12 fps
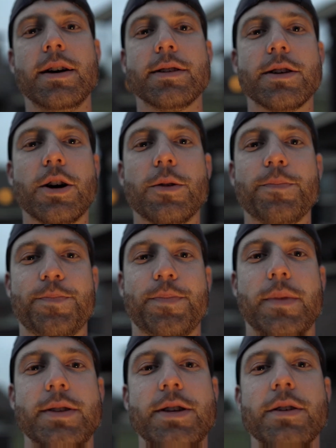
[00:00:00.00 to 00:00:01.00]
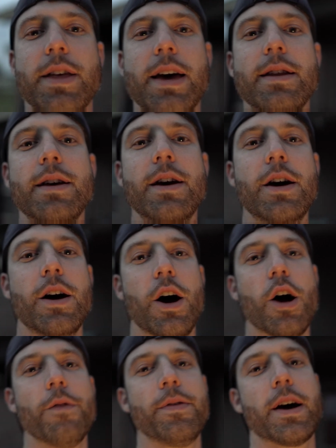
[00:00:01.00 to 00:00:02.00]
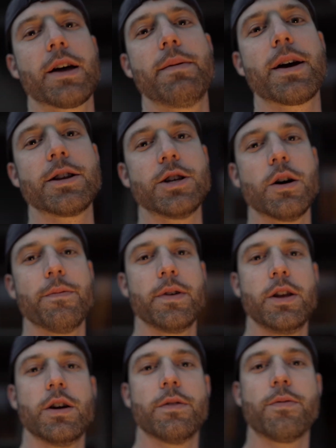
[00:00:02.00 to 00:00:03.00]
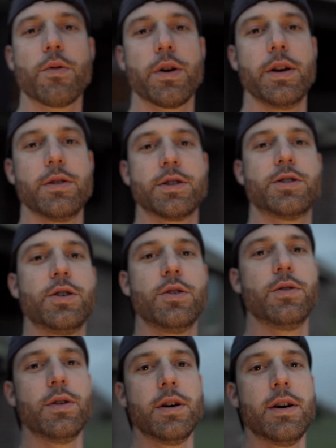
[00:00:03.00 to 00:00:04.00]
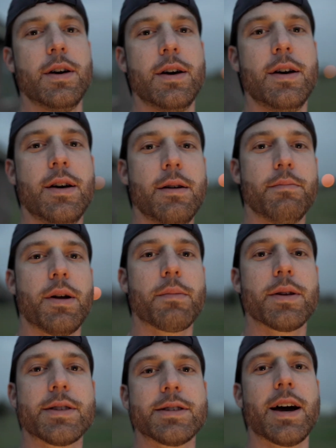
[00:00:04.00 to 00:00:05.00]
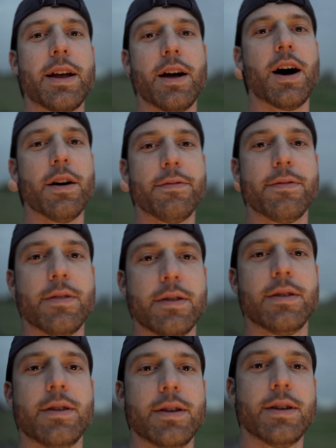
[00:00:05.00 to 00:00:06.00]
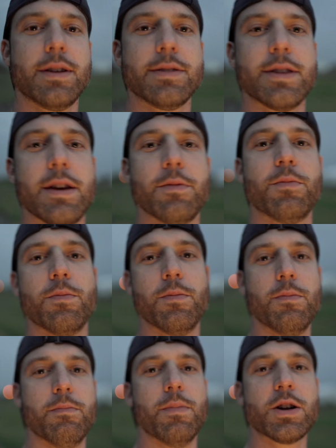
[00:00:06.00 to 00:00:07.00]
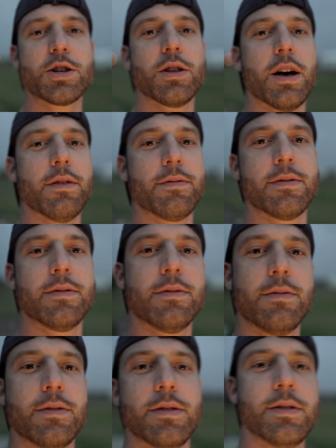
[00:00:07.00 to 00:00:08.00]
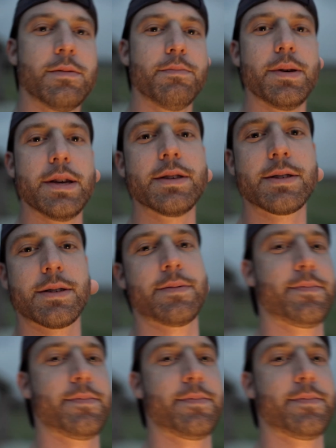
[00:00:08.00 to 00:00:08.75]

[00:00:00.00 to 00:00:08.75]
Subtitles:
So until then, hopefully I can make a dope video for you soon, but I'm gonna sign off and say, much love. Peace.